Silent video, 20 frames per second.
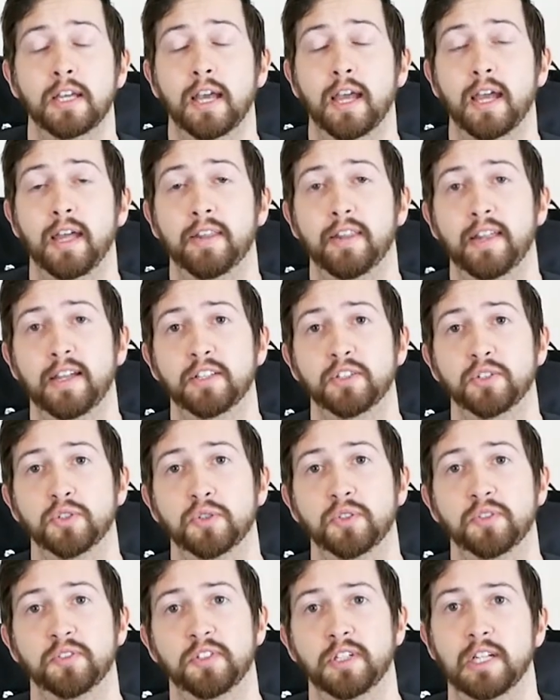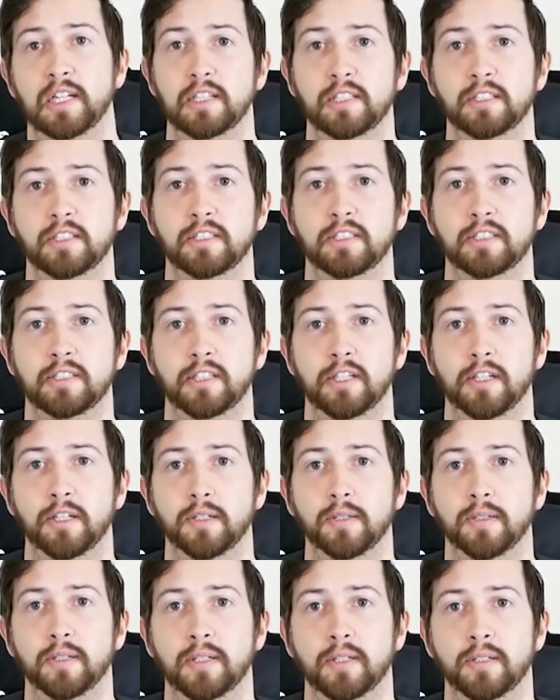and that sort of jazz.
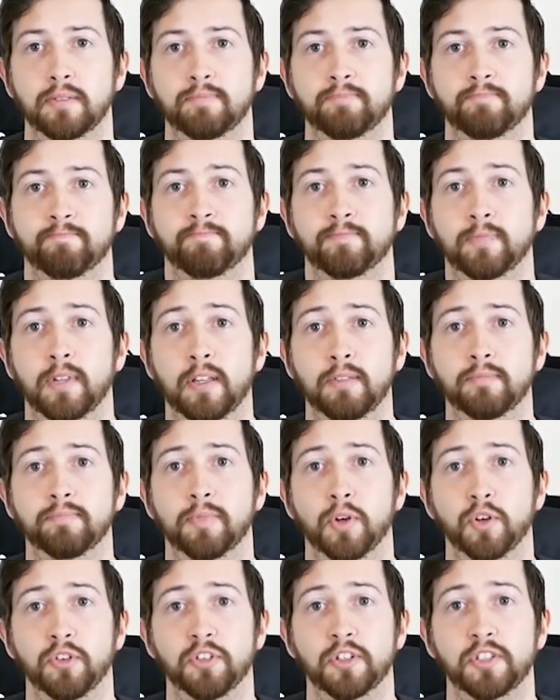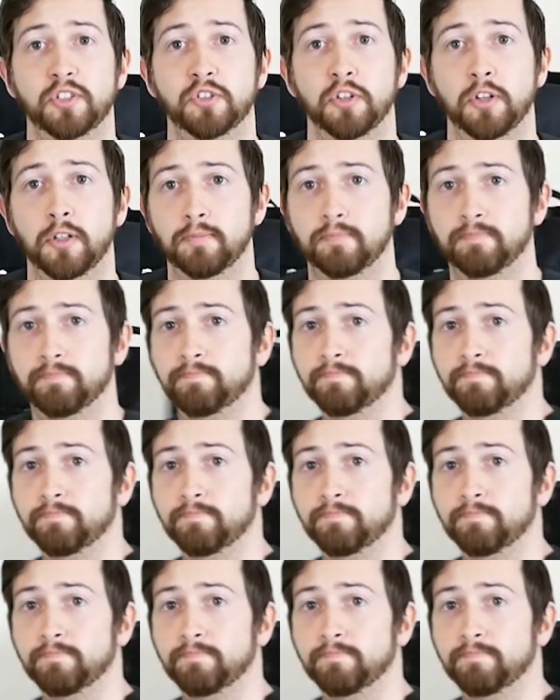So yeah, off I trot.